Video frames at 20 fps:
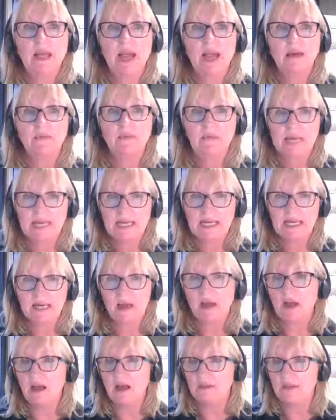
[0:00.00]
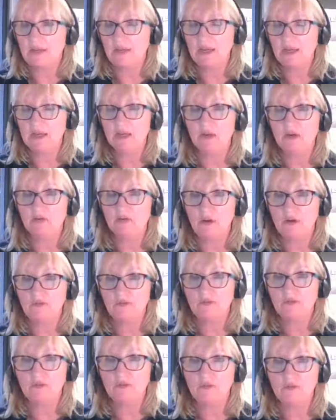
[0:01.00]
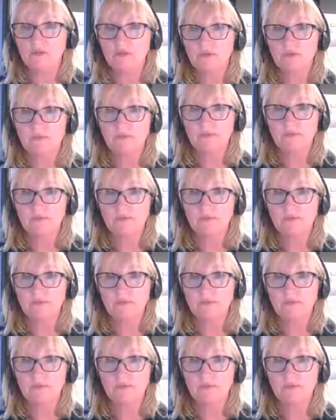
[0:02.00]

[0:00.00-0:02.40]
How many are there in a gross?